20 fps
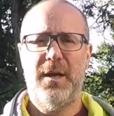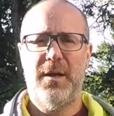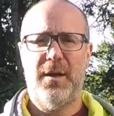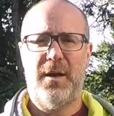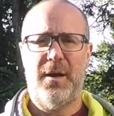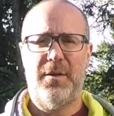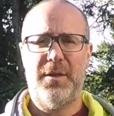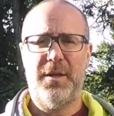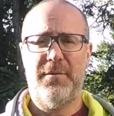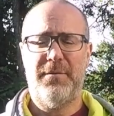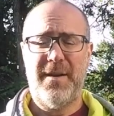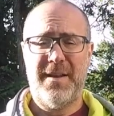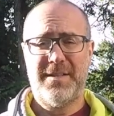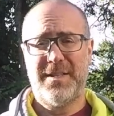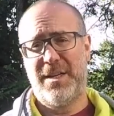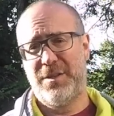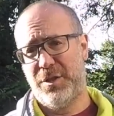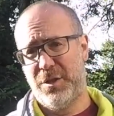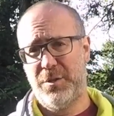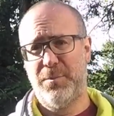Uh, the event's
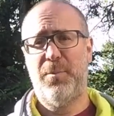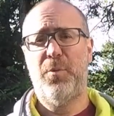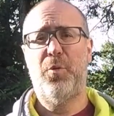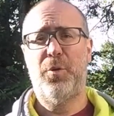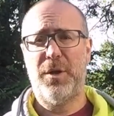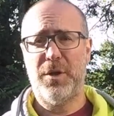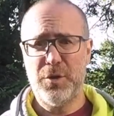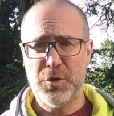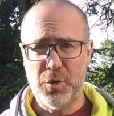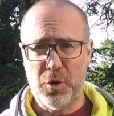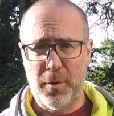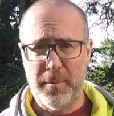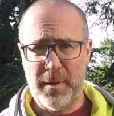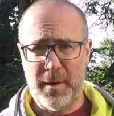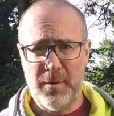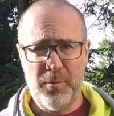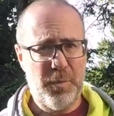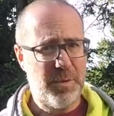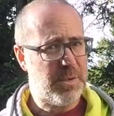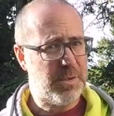actually supporting
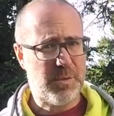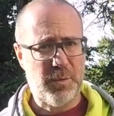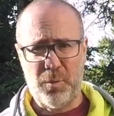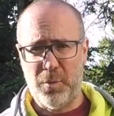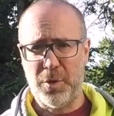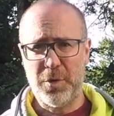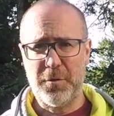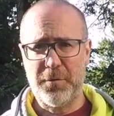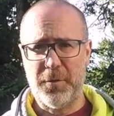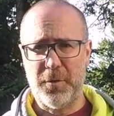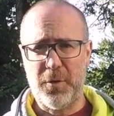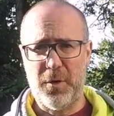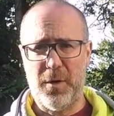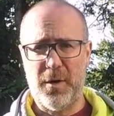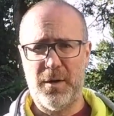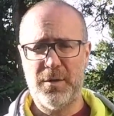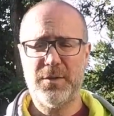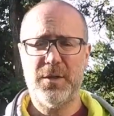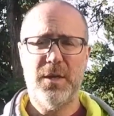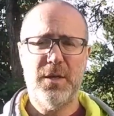Jorba, which is a wonderful
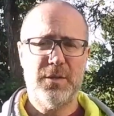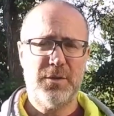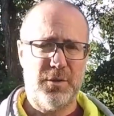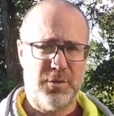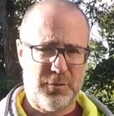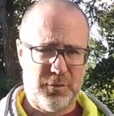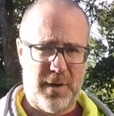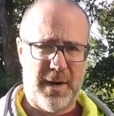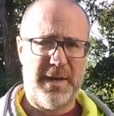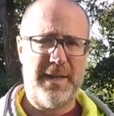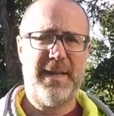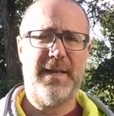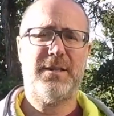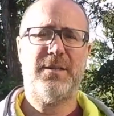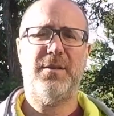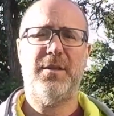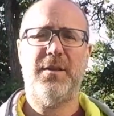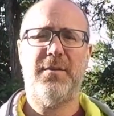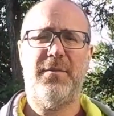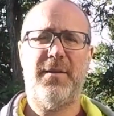cause. So try to get
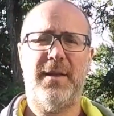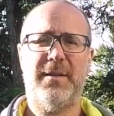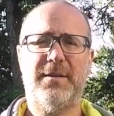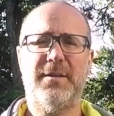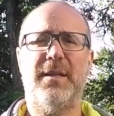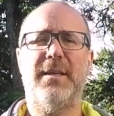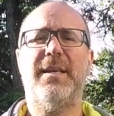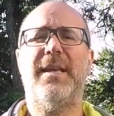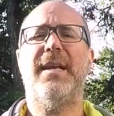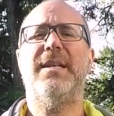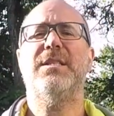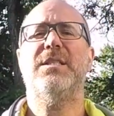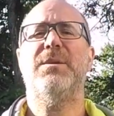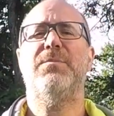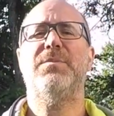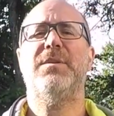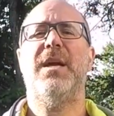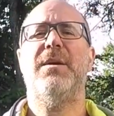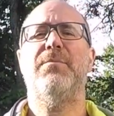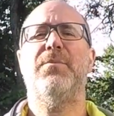to the event, again,
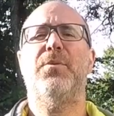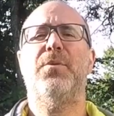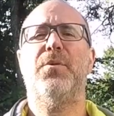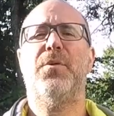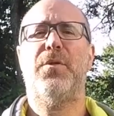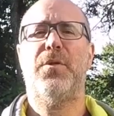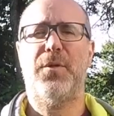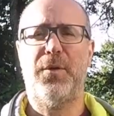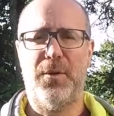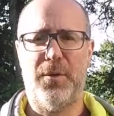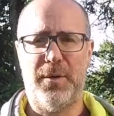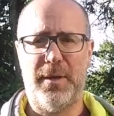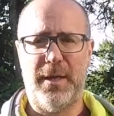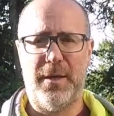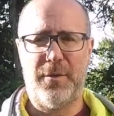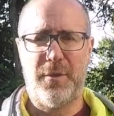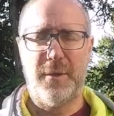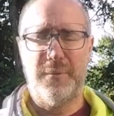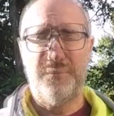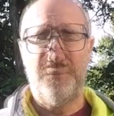September
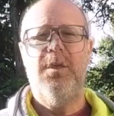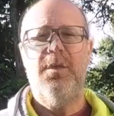thirtieth.